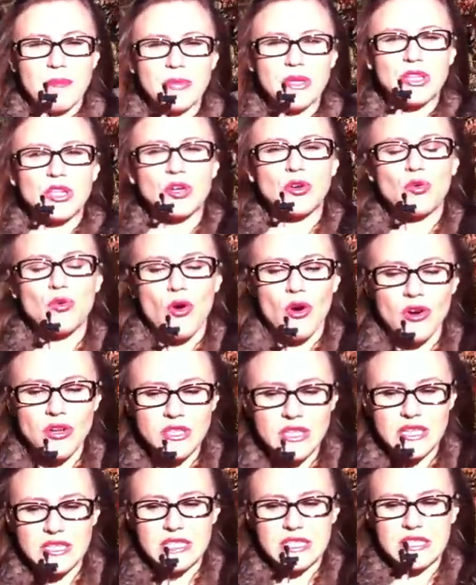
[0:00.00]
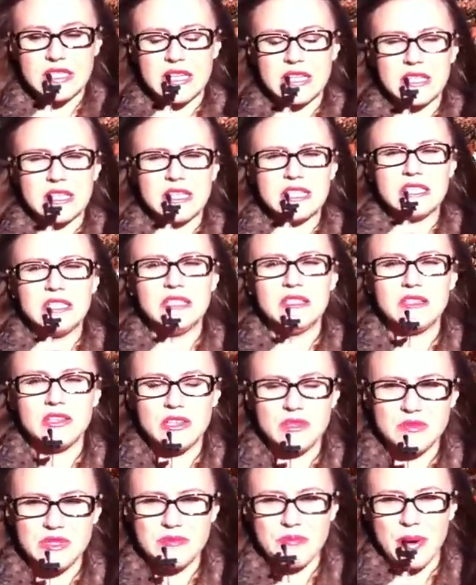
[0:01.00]
But the quality, as I said, is
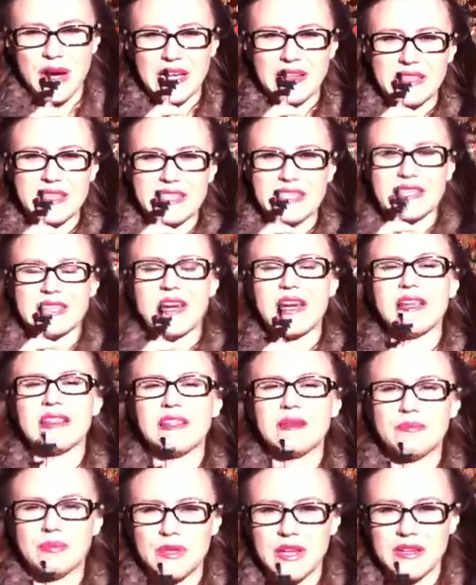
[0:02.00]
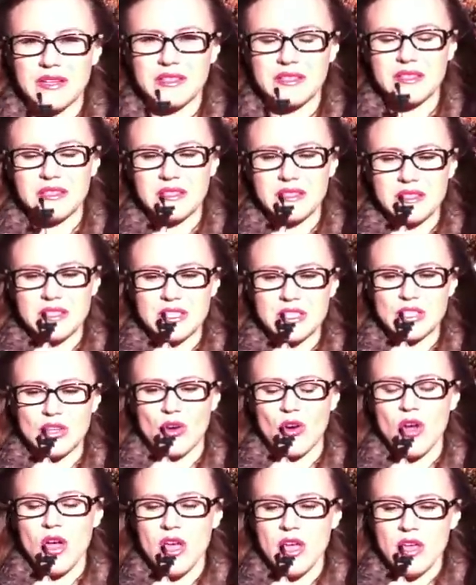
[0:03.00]
determined by the sign the planet it is.
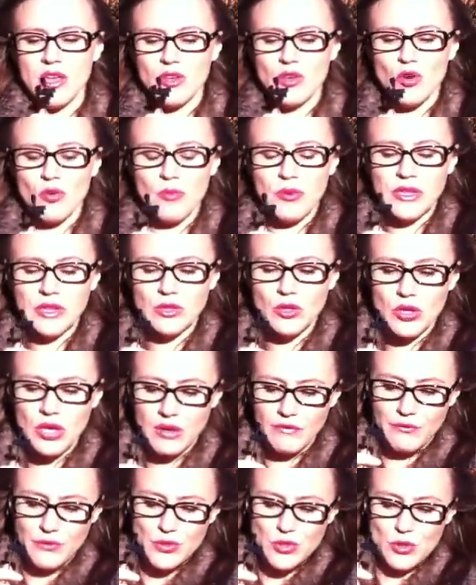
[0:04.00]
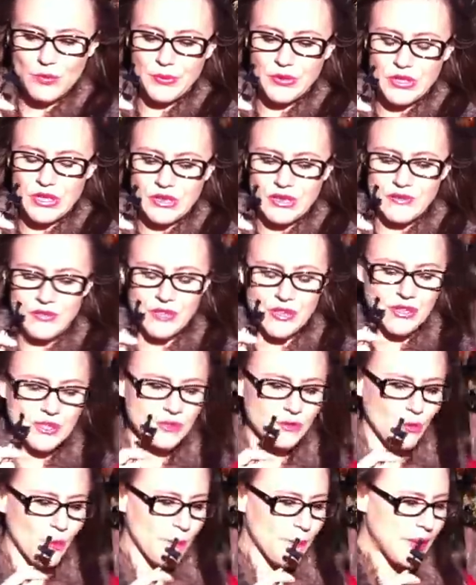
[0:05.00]
So you'll be looking for Jupiterian
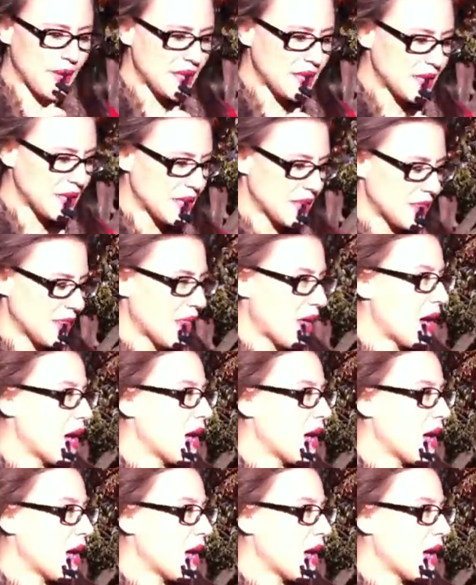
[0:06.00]
things, for meaning in